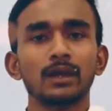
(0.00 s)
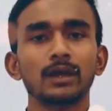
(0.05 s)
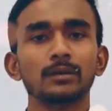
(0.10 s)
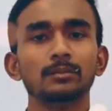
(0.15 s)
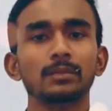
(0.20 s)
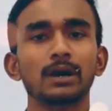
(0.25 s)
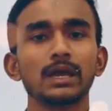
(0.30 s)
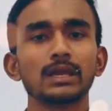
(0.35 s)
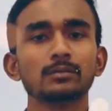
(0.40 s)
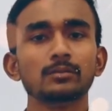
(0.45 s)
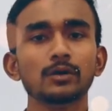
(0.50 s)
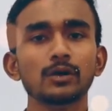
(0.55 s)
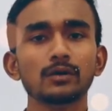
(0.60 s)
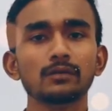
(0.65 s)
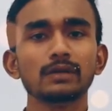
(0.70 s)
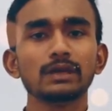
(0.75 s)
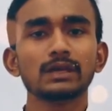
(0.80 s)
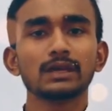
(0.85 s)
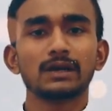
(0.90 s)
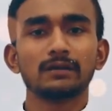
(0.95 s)
By
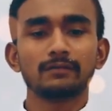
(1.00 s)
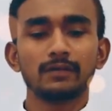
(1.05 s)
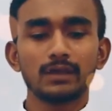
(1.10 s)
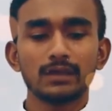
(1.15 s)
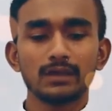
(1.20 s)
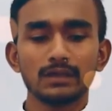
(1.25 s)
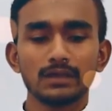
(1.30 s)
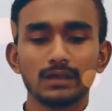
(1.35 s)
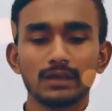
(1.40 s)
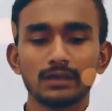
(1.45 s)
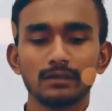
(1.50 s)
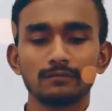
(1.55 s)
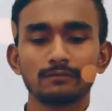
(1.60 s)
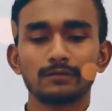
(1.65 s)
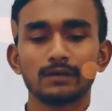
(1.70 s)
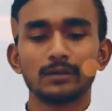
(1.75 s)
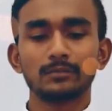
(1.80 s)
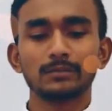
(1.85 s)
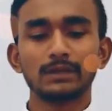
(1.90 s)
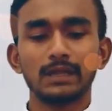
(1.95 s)
moving away
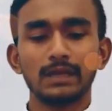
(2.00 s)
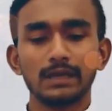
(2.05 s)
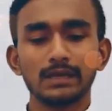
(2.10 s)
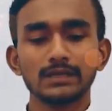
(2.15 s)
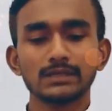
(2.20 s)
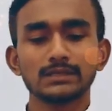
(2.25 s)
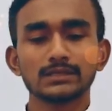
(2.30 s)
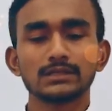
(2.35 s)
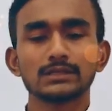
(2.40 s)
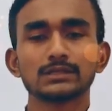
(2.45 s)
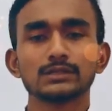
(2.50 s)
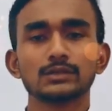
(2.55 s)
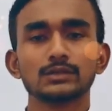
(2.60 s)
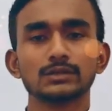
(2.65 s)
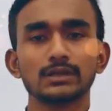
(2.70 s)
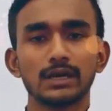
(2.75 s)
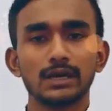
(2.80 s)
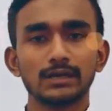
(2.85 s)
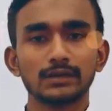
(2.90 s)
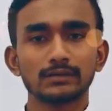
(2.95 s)
from light to
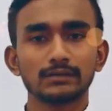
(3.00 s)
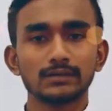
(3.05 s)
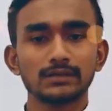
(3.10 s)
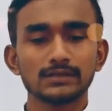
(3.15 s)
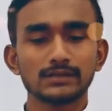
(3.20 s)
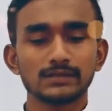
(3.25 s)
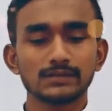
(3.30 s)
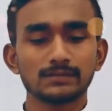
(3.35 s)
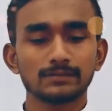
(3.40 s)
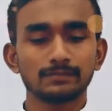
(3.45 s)
darkness,